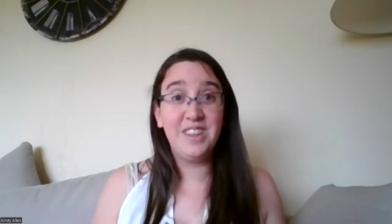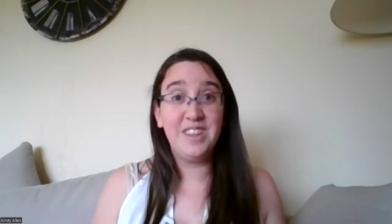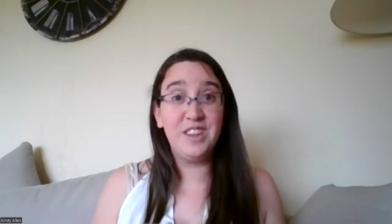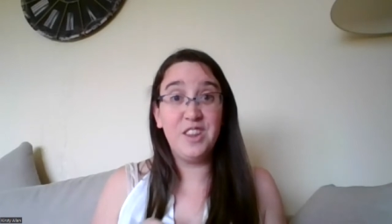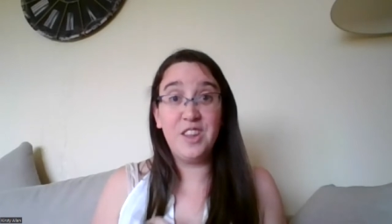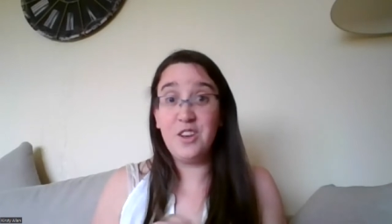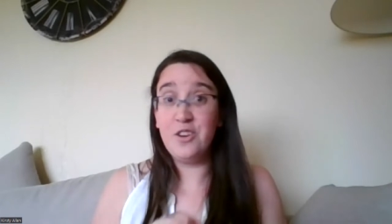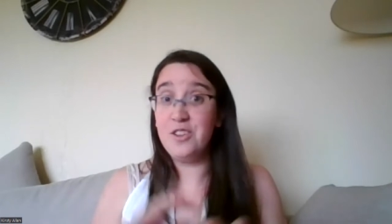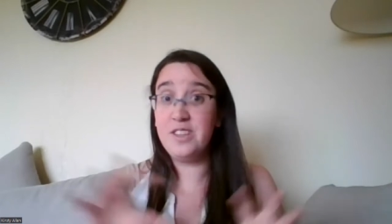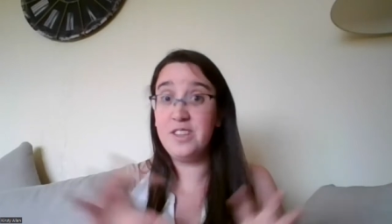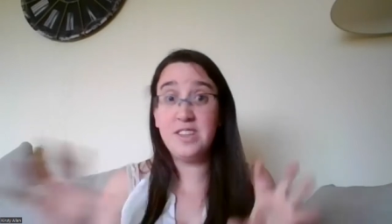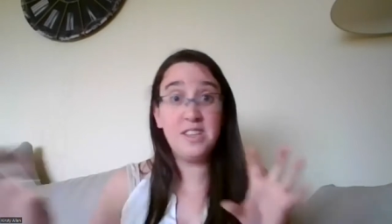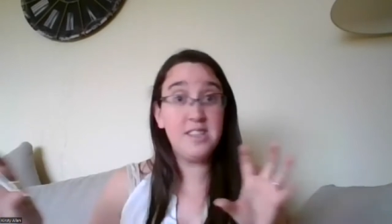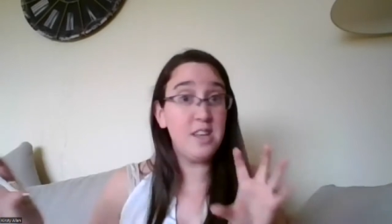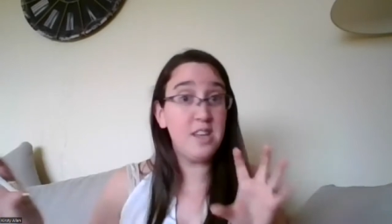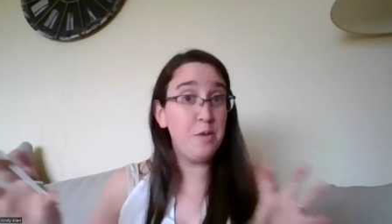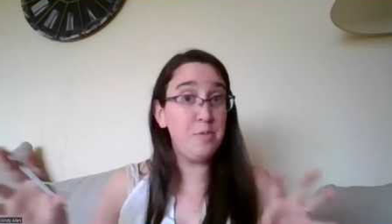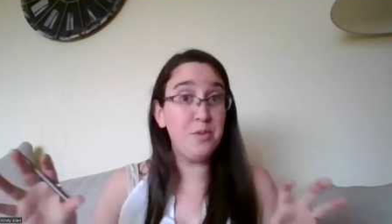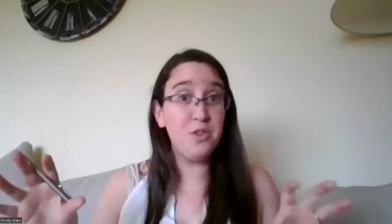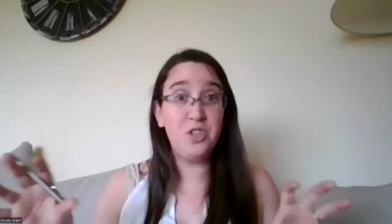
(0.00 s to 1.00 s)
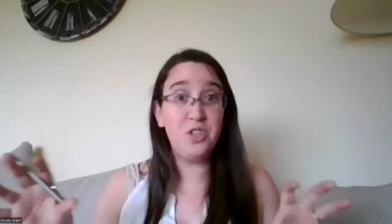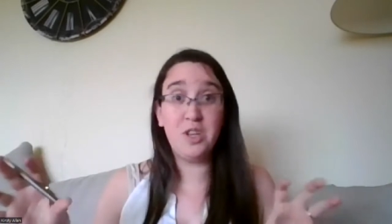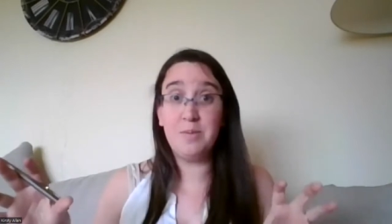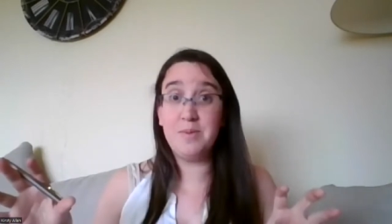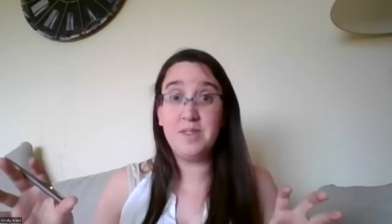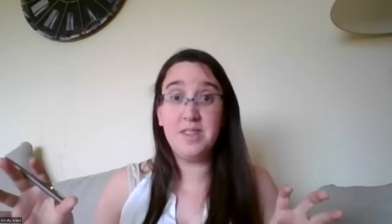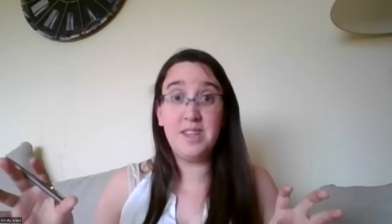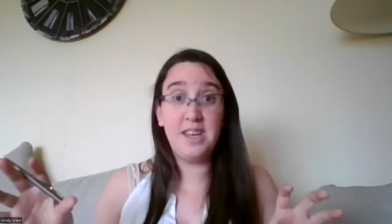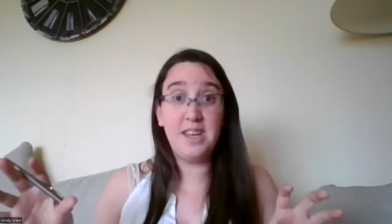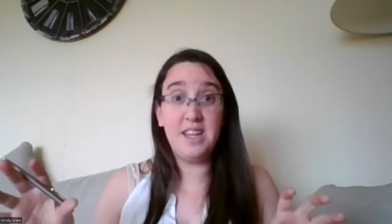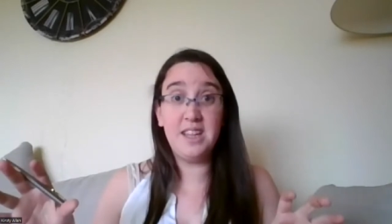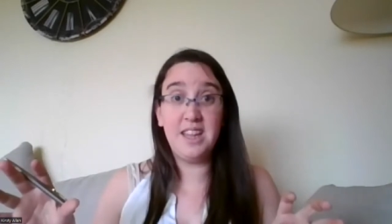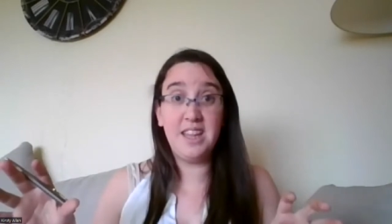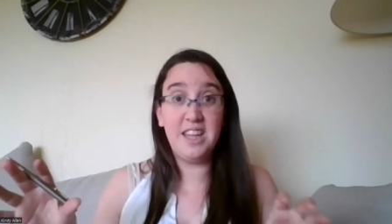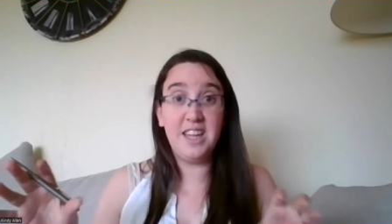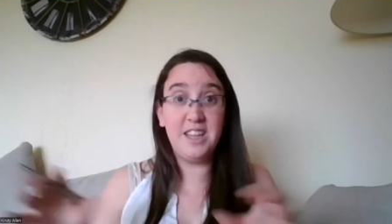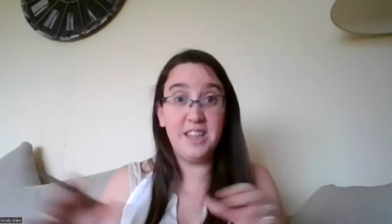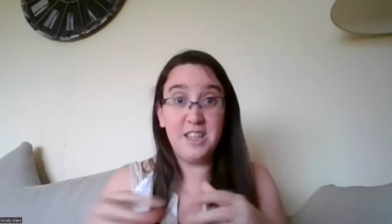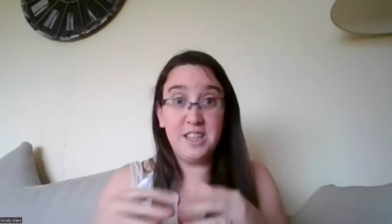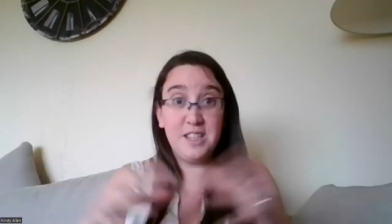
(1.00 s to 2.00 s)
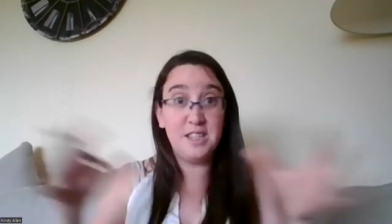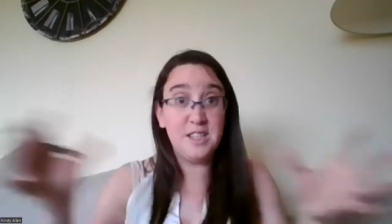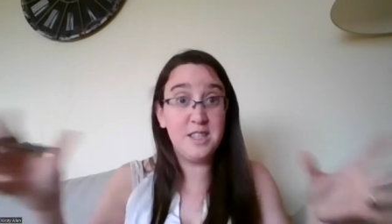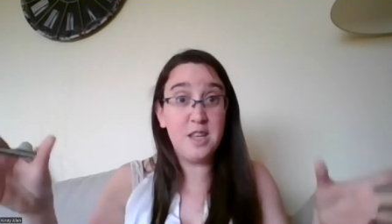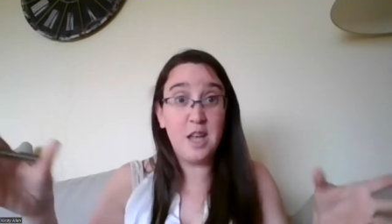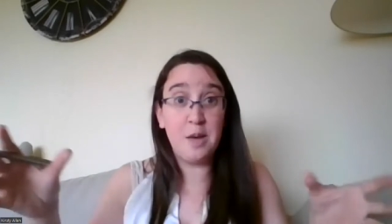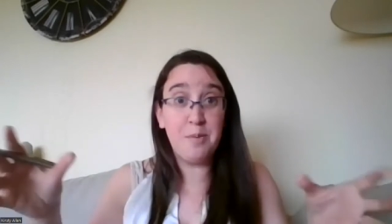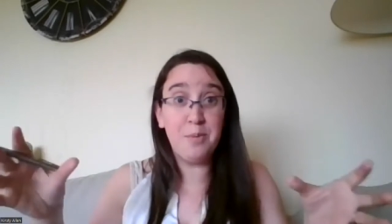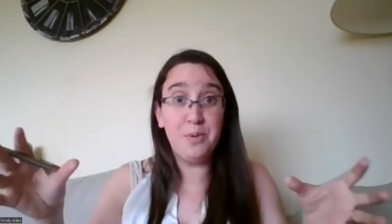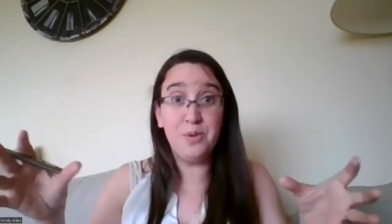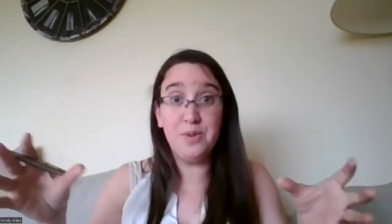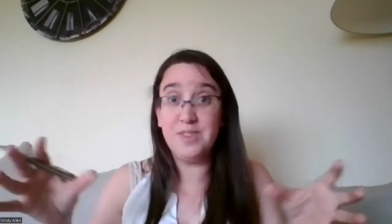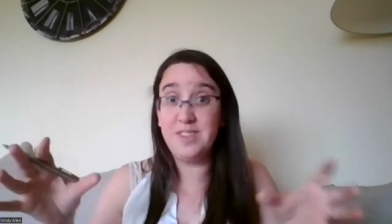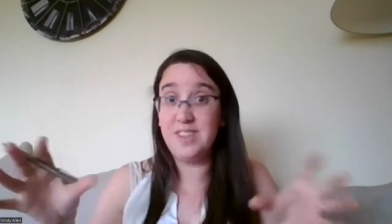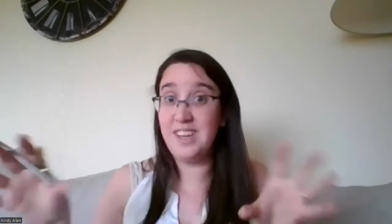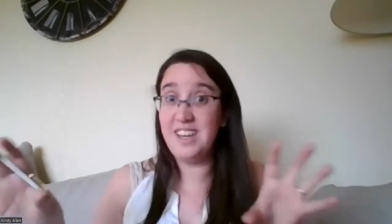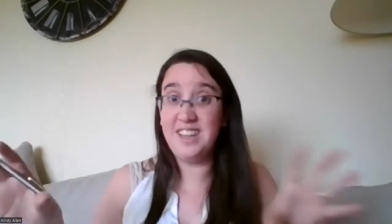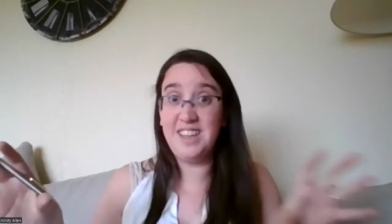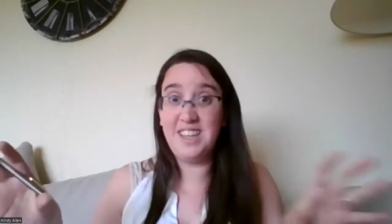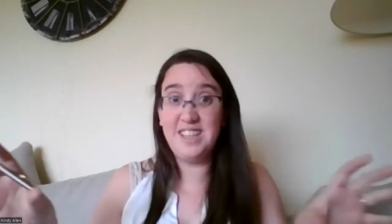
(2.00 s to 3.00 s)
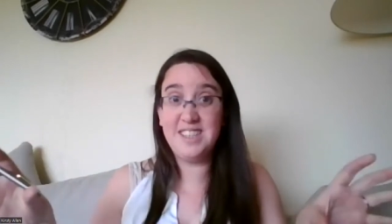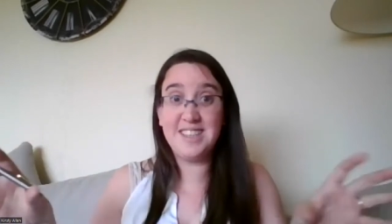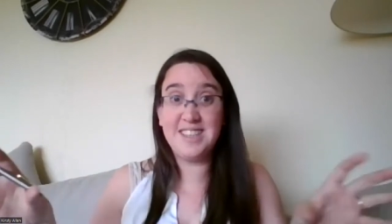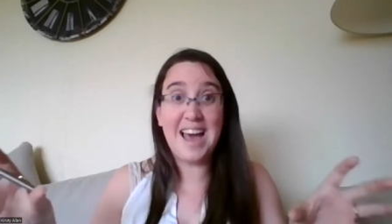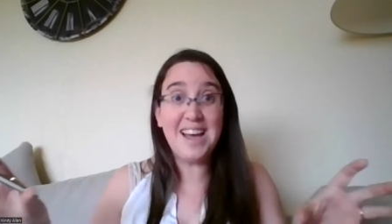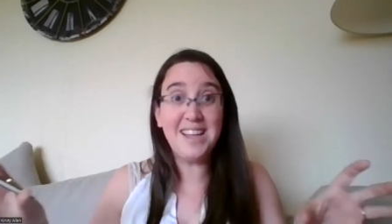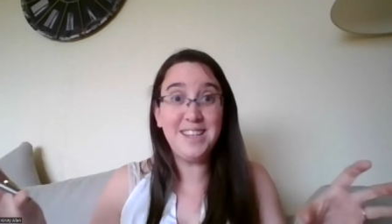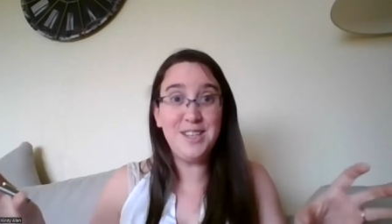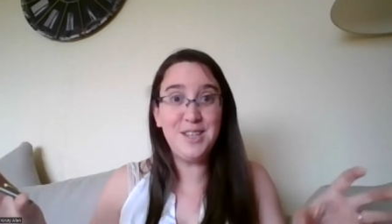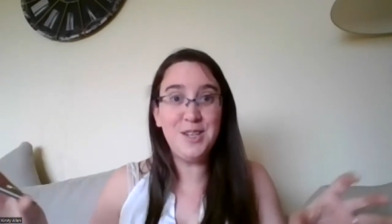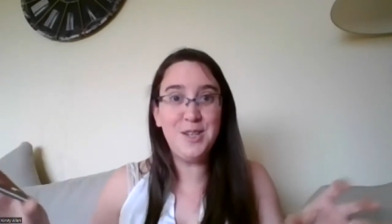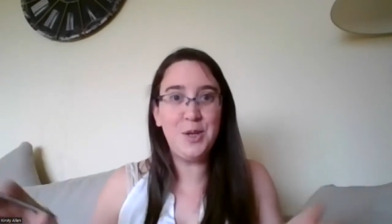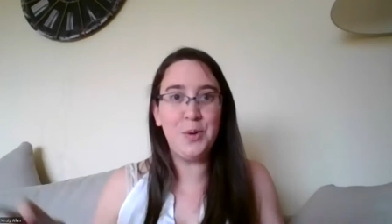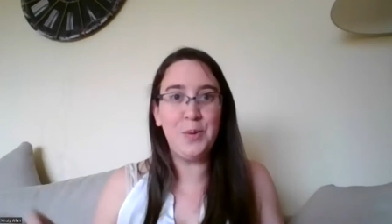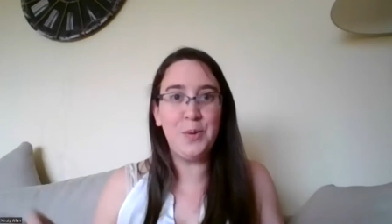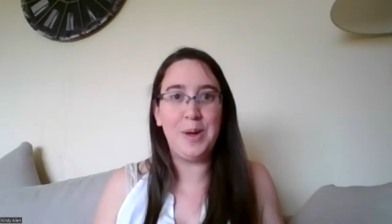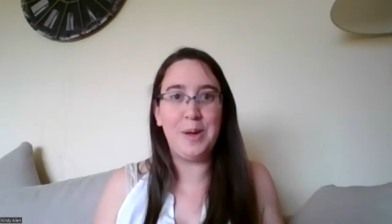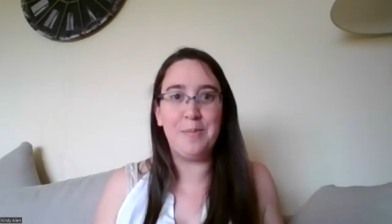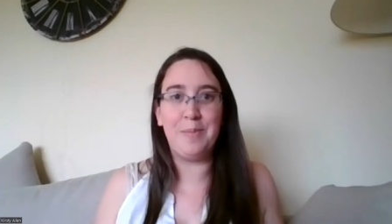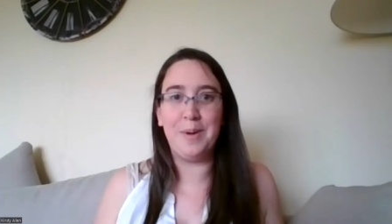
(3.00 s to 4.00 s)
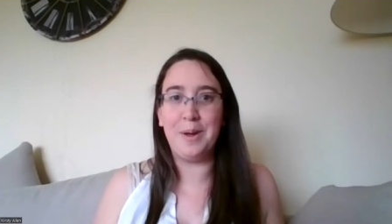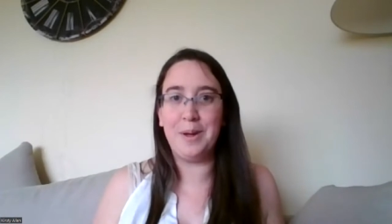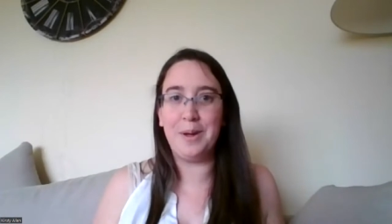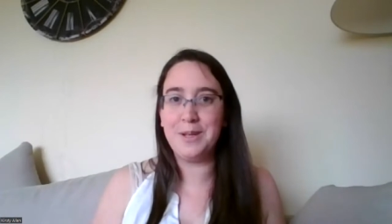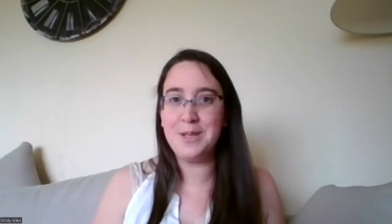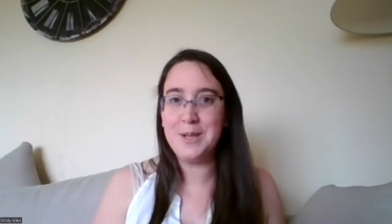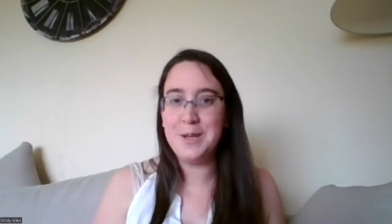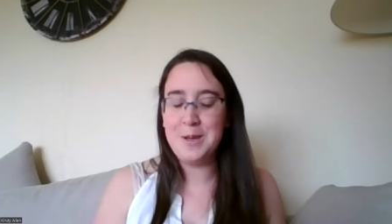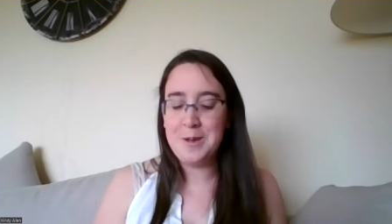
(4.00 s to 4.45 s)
The discipleships, they, the, the disciples, they, they scattered a wee bit.